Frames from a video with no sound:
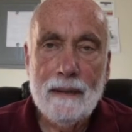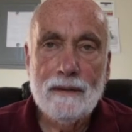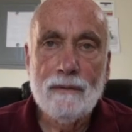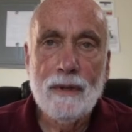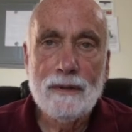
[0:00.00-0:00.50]

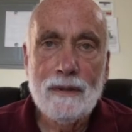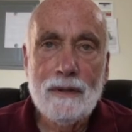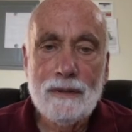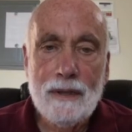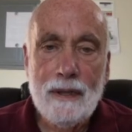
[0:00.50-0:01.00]
the
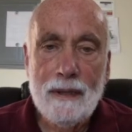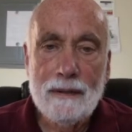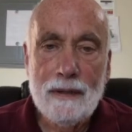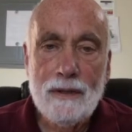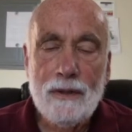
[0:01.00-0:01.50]
residency
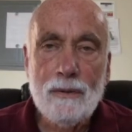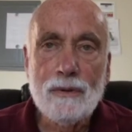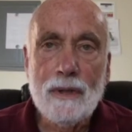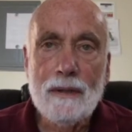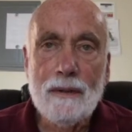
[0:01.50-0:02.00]
continues
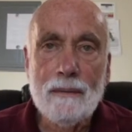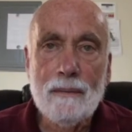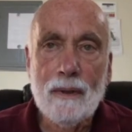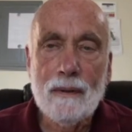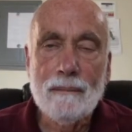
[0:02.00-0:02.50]
and
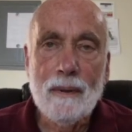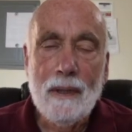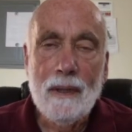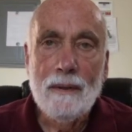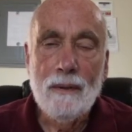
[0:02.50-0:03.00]
you
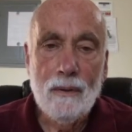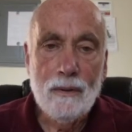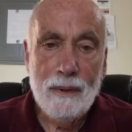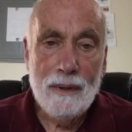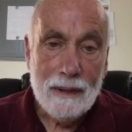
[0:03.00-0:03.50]
go to
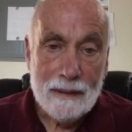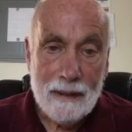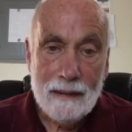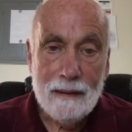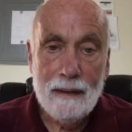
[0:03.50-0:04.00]
being
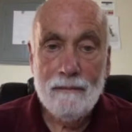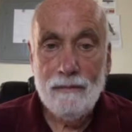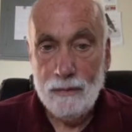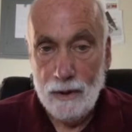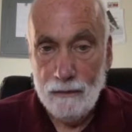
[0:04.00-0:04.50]
attending,
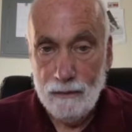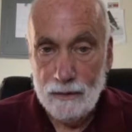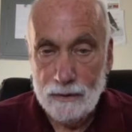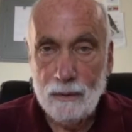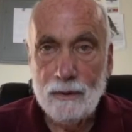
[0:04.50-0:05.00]
if you
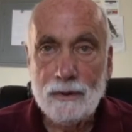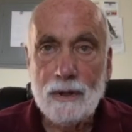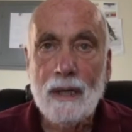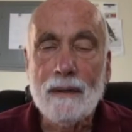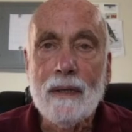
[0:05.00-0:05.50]
so
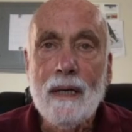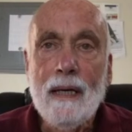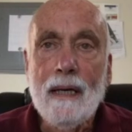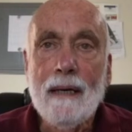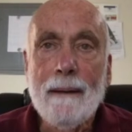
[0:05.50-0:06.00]
desire,
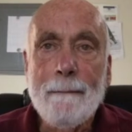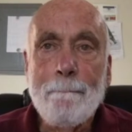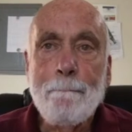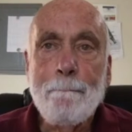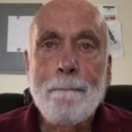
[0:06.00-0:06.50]

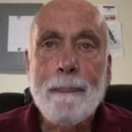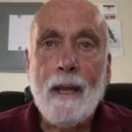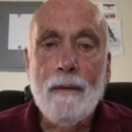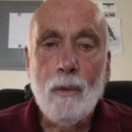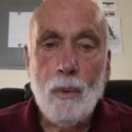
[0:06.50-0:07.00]

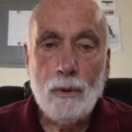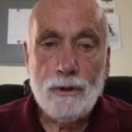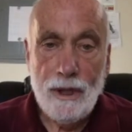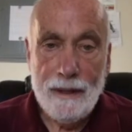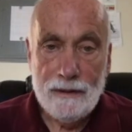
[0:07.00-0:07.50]
the world
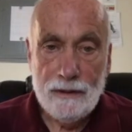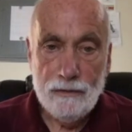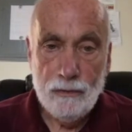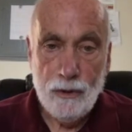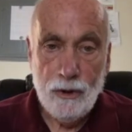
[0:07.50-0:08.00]
changes
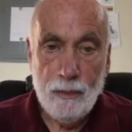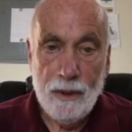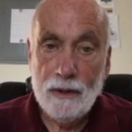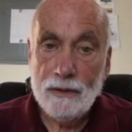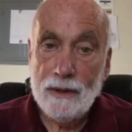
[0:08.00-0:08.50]
for you,
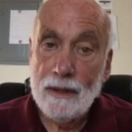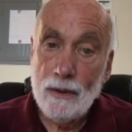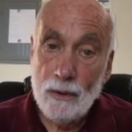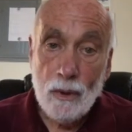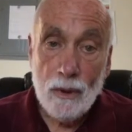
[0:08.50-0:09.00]
because then
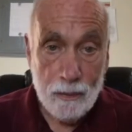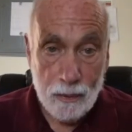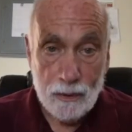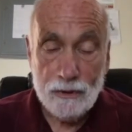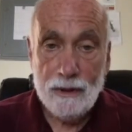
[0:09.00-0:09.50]
you are the
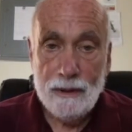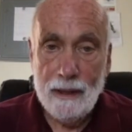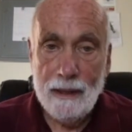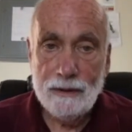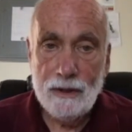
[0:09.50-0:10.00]
person that
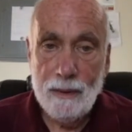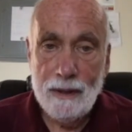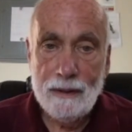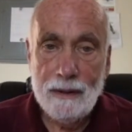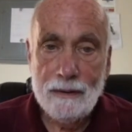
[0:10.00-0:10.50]
has to
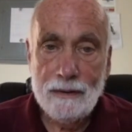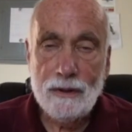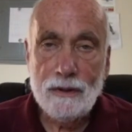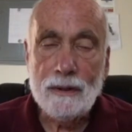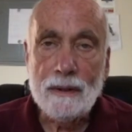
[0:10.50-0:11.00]
make the
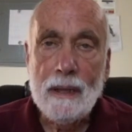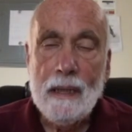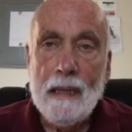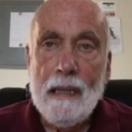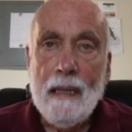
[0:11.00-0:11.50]
decision.
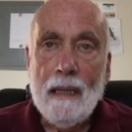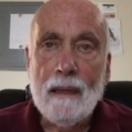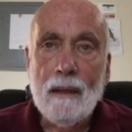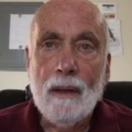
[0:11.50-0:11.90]
Uh,